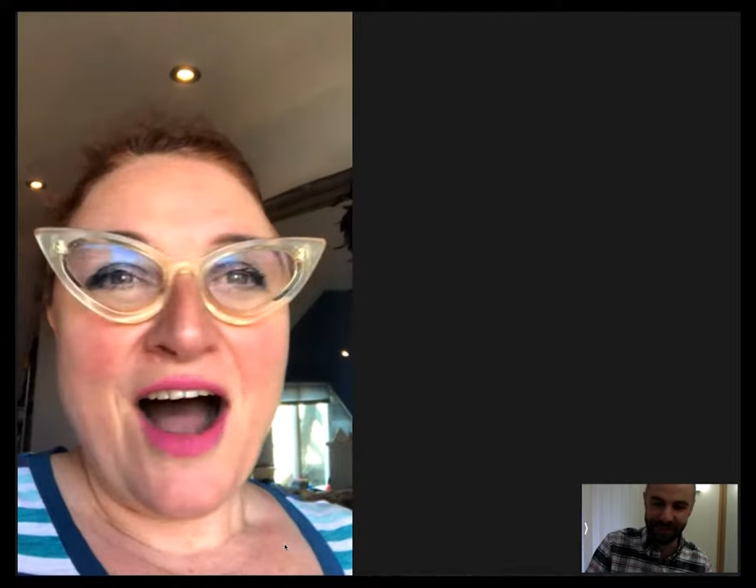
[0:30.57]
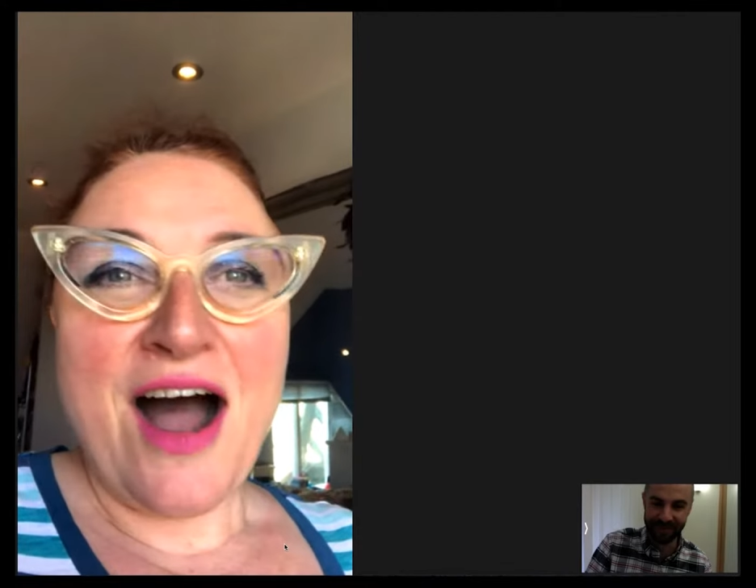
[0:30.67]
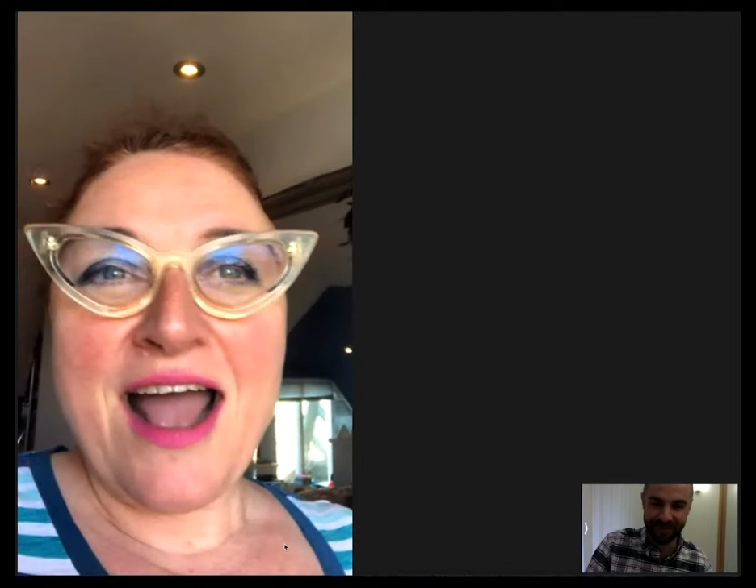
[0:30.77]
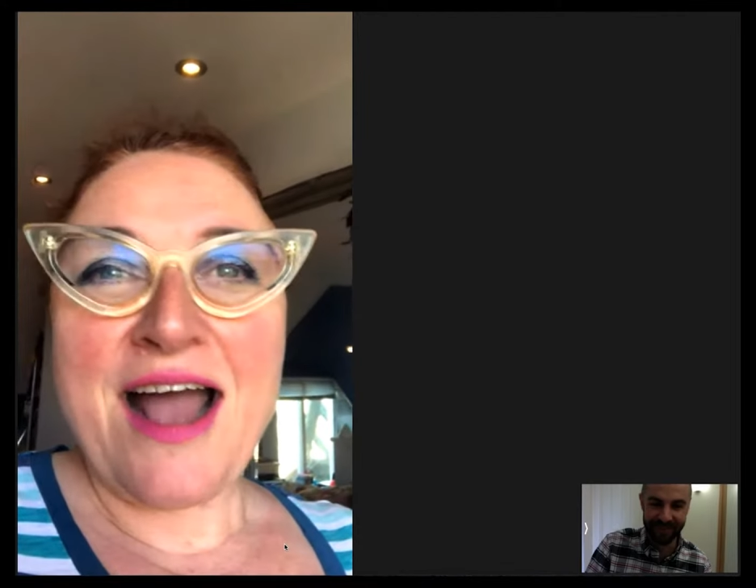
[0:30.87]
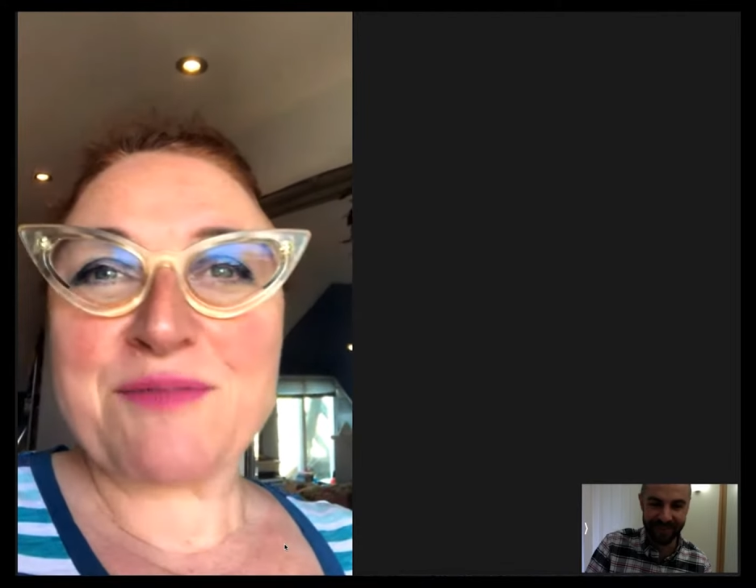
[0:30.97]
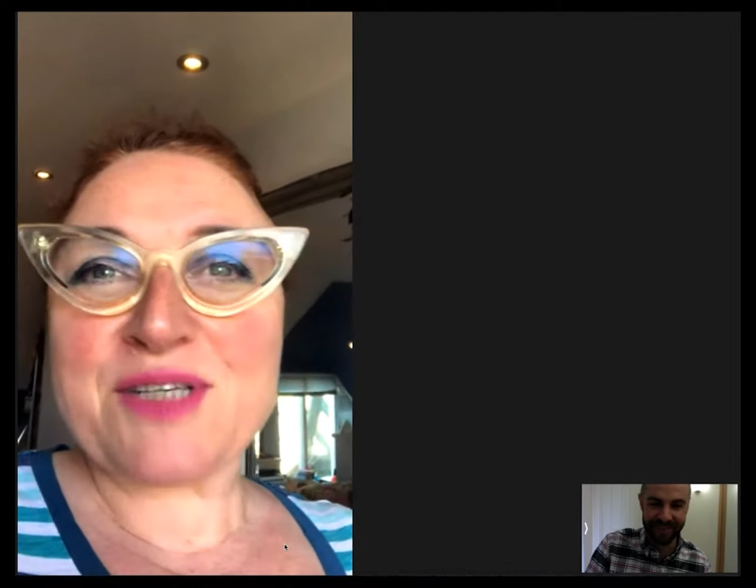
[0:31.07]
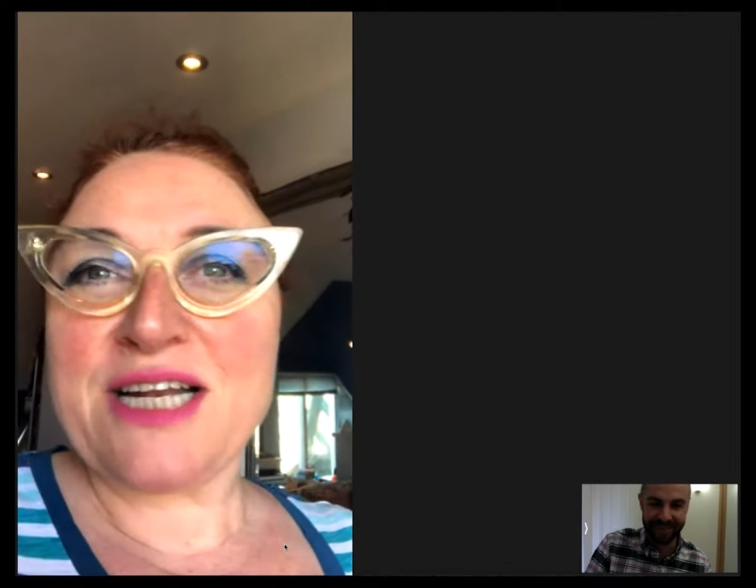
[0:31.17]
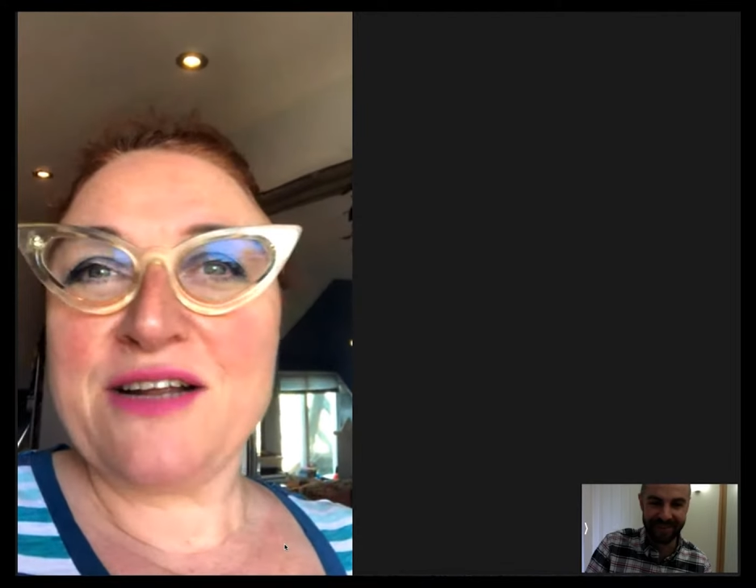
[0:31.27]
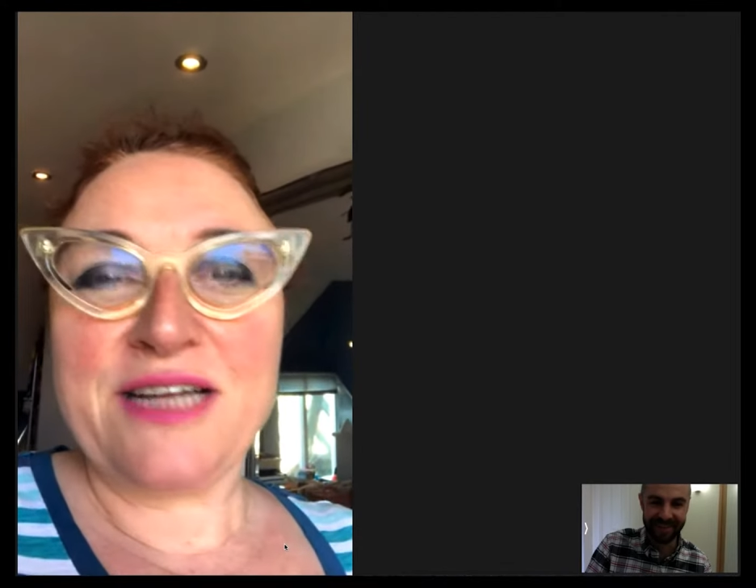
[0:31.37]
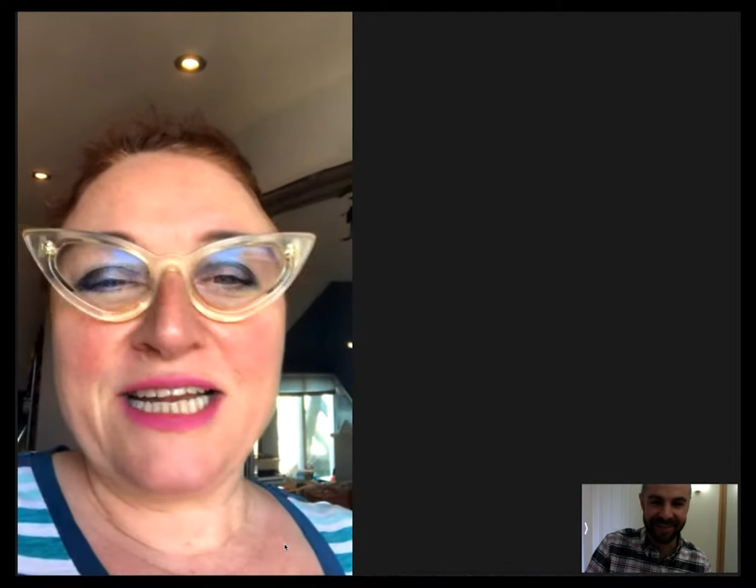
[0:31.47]
I
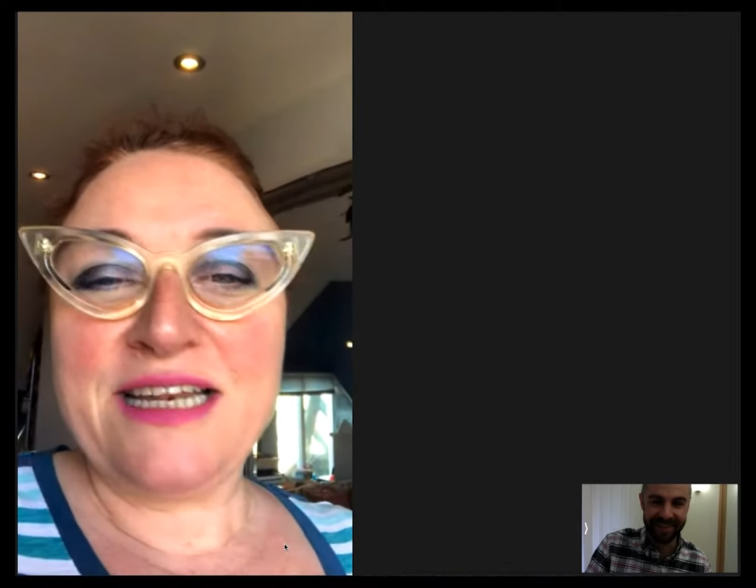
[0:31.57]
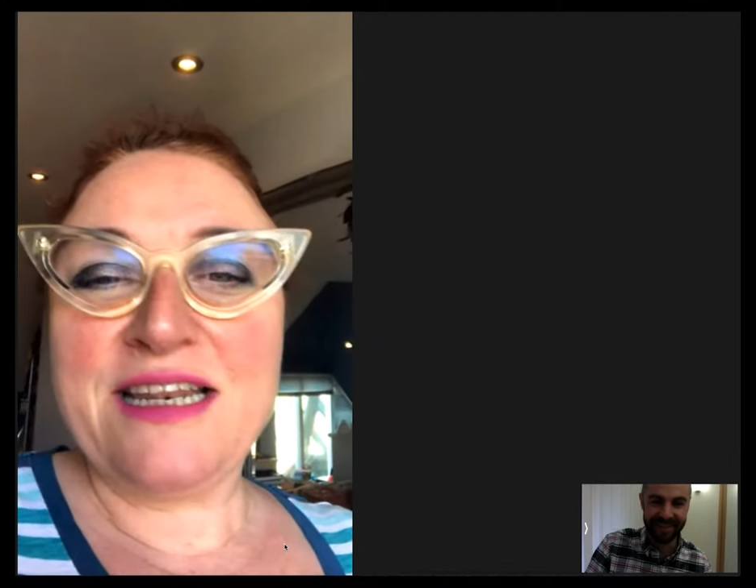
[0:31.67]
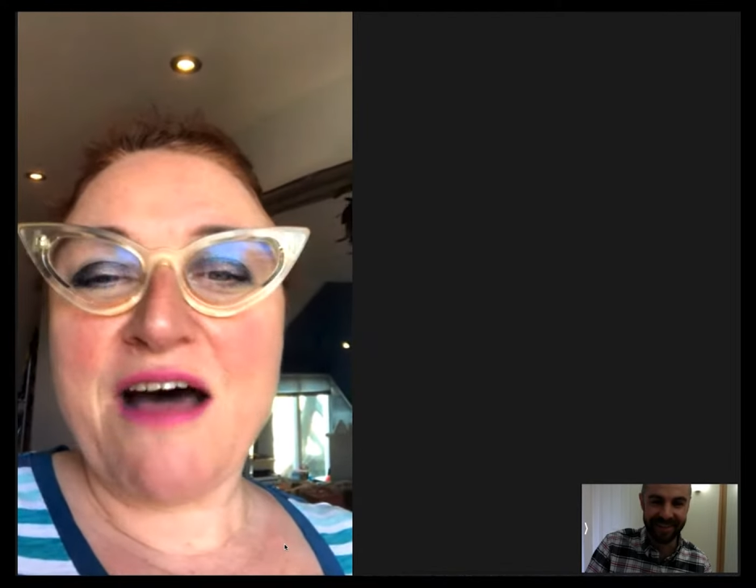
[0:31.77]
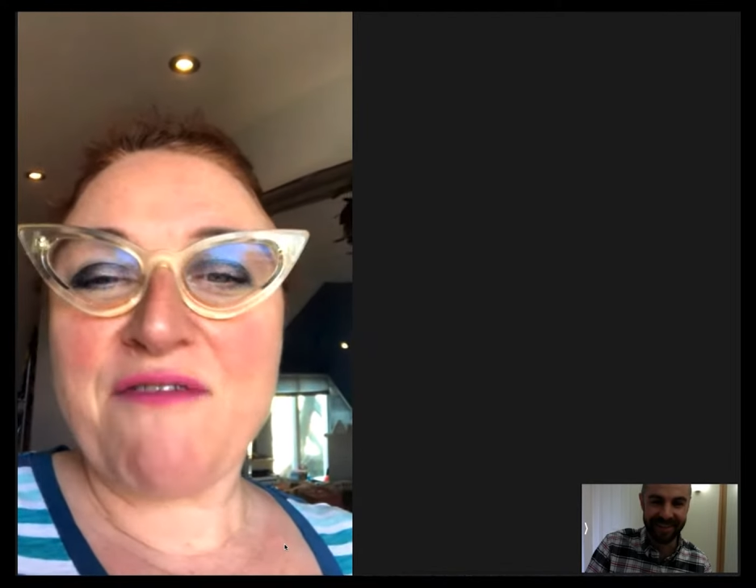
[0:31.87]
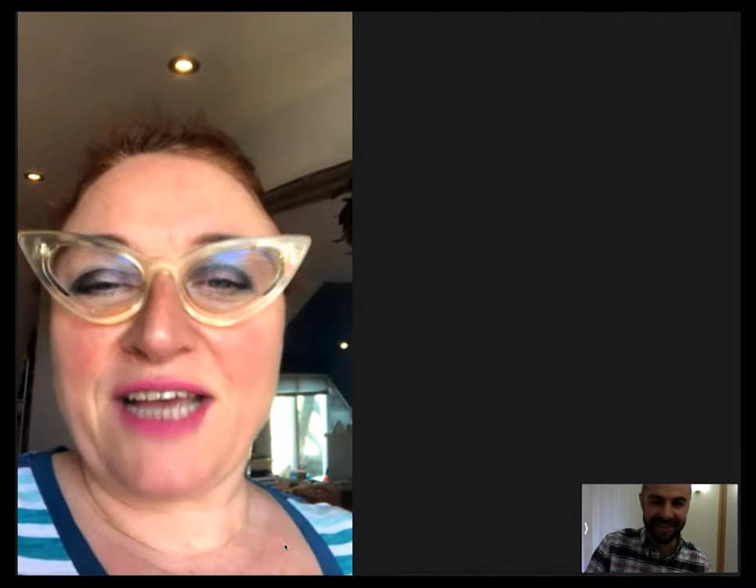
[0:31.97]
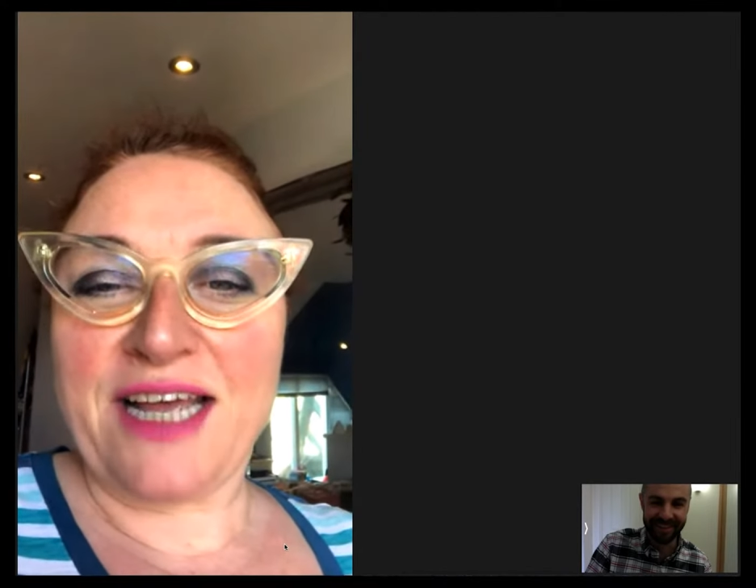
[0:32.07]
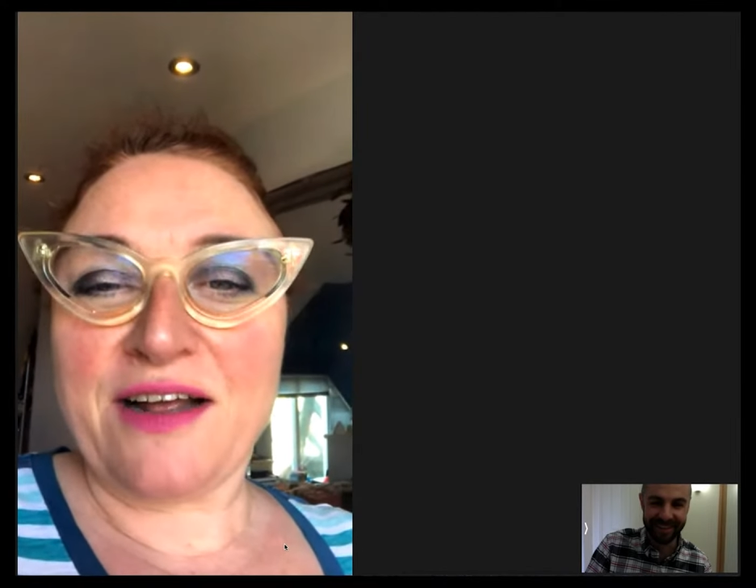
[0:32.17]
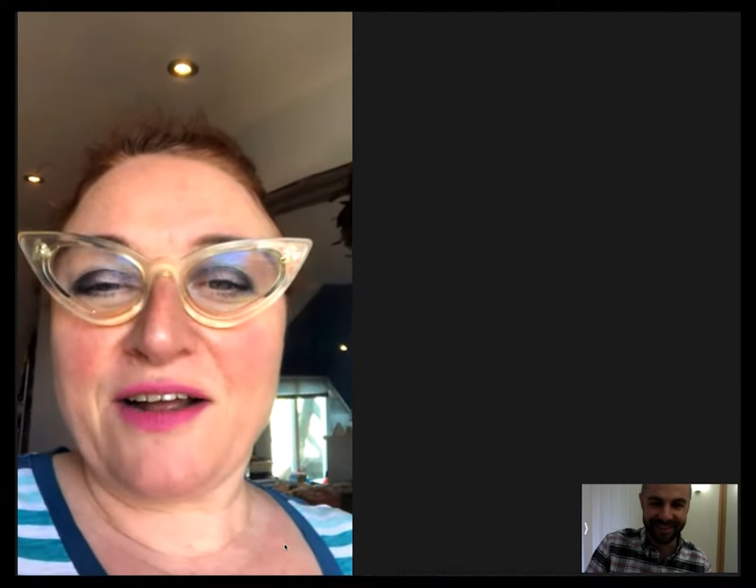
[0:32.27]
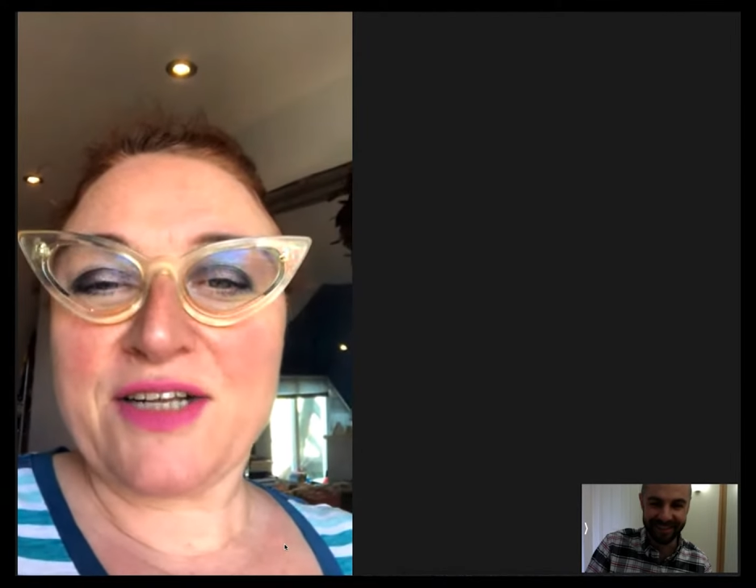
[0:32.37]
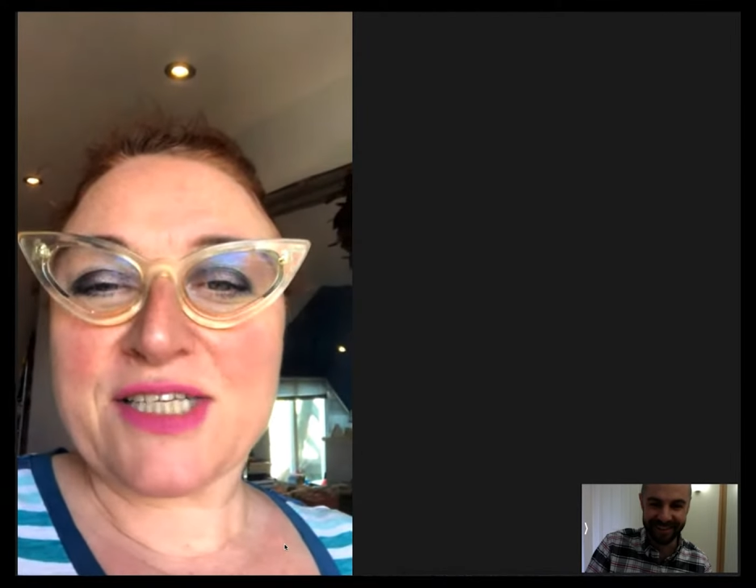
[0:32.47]
absolutely love it,
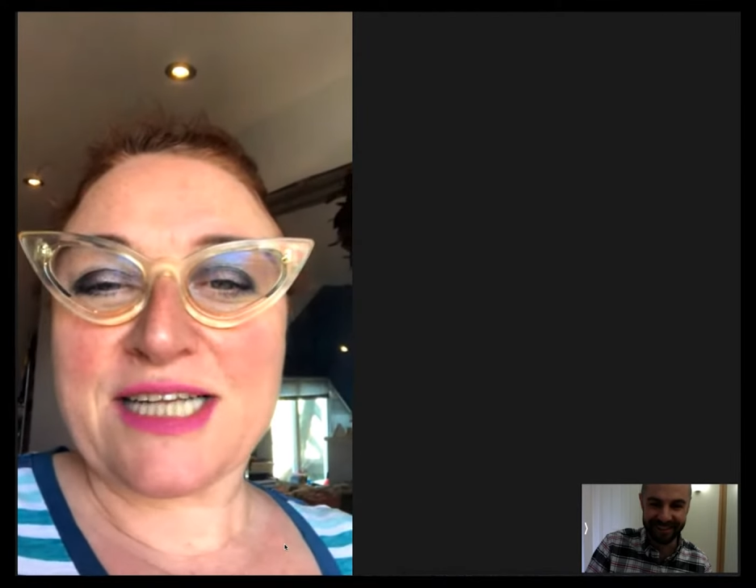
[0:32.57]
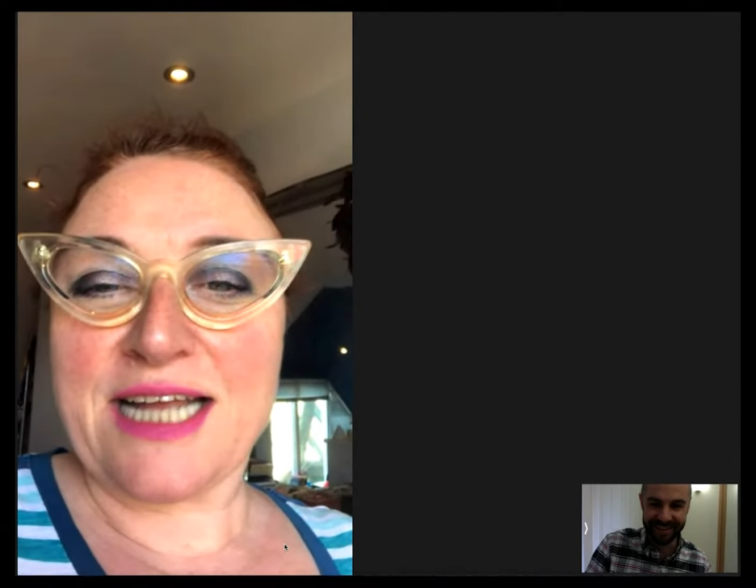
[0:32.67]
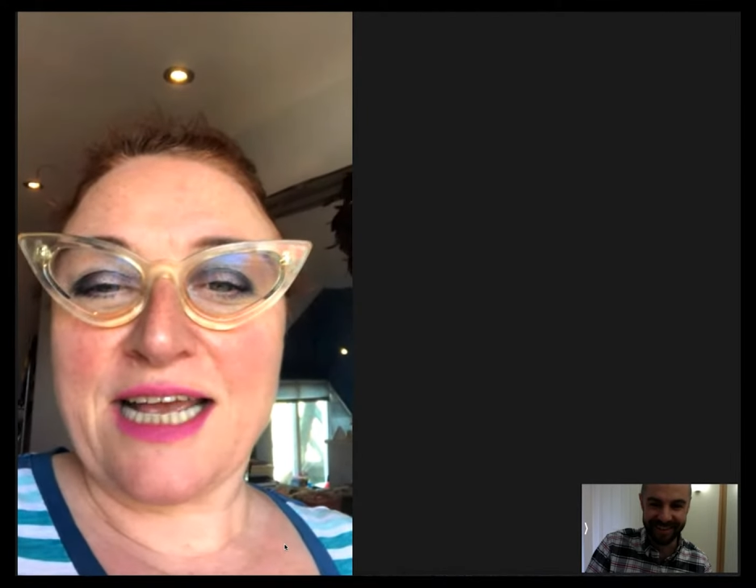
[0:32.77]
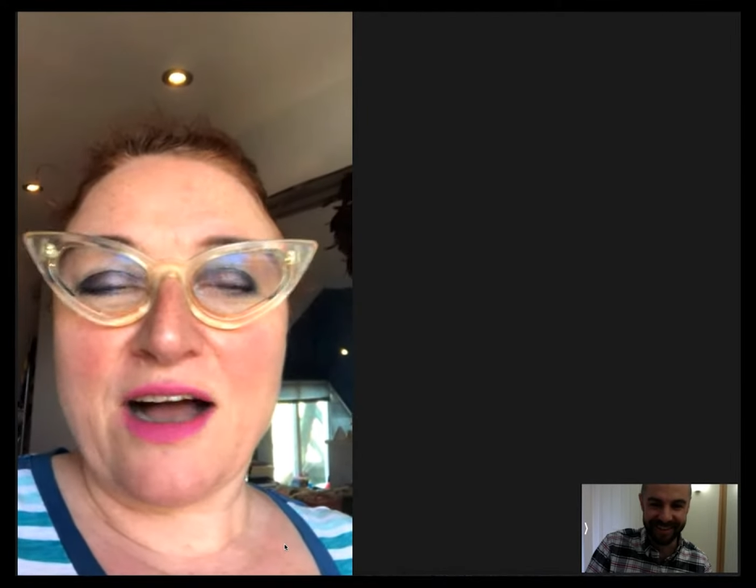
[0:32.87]
honestly.